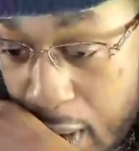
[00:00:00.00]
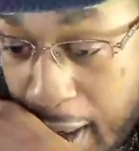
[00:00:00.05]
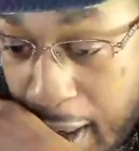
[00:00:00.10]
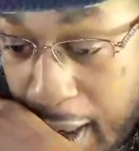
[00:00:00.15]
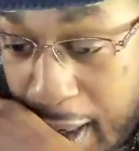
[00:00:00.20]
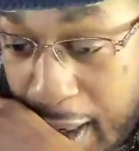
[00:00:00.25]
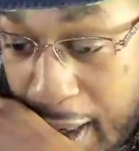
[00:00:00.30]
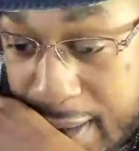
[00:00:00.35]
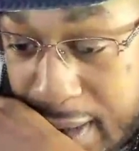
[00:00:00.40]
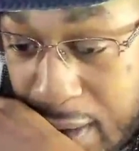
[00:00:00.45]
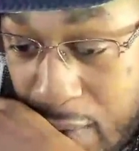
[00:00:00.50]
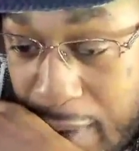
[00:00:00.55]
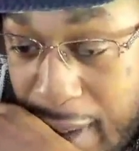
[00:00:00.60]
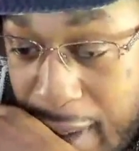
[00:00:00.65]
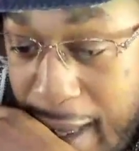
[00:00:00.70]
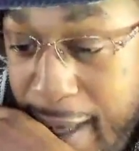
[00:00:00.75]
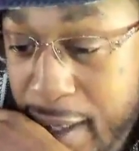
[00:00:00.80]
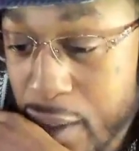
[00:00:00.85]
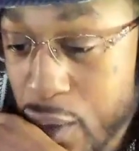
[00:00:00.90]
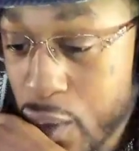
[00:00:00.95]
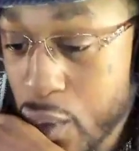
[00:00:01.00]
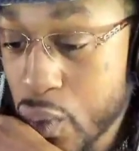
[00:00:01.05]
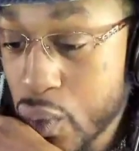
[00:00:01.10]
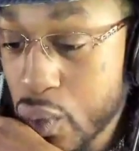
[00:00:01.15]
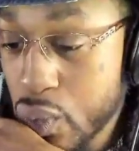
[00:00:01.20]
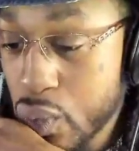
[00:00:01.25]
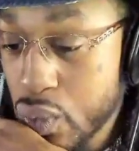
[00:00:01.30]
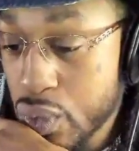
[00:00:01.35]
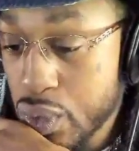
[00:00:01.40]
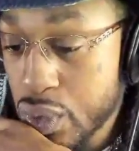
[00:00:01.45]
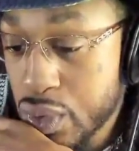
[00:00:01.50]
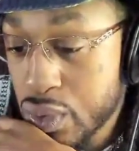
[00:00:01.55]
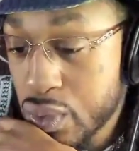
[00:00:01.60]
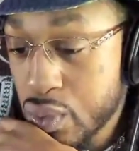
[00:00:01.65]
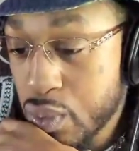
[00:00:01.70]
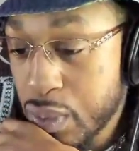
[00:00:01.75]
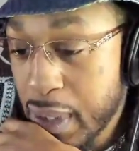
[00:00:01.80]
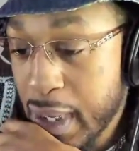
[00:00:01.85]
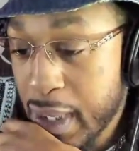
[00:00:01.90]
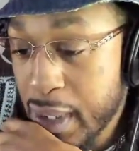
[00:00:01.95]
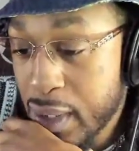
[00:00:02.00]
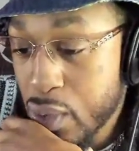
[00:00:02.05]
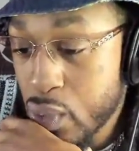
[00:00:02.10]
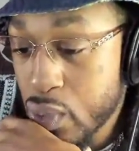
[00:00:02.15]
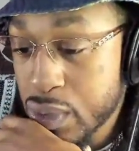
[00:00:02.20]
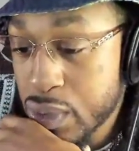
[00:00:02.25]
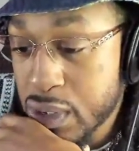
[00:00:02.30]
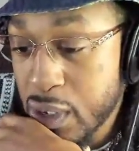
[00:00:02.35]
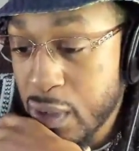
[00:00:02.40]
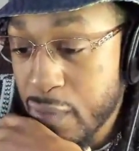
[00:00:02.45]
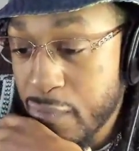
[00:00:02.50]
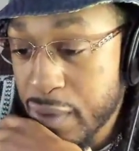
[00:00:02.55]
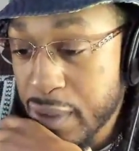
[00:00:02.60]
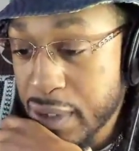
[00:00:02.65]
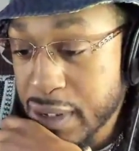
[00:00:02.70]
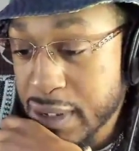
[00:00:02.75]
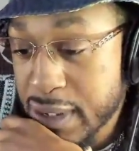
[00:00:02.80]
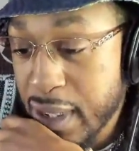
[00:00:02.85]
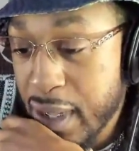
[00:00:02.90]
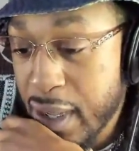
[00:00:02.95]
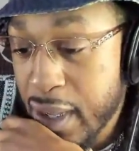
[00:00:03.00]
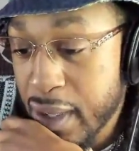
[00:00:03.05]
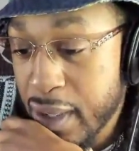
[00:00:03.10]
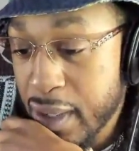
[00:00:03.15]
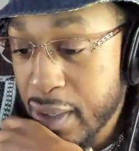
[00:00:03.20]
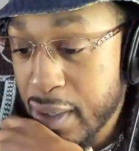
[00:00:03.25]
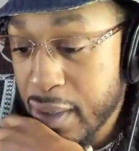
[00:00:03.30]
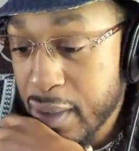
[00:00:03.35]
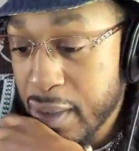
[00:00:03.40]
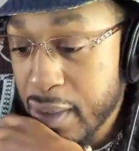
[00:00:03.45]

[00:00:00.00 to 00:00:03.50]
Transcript: All right, so we got news. We got news covering this thing.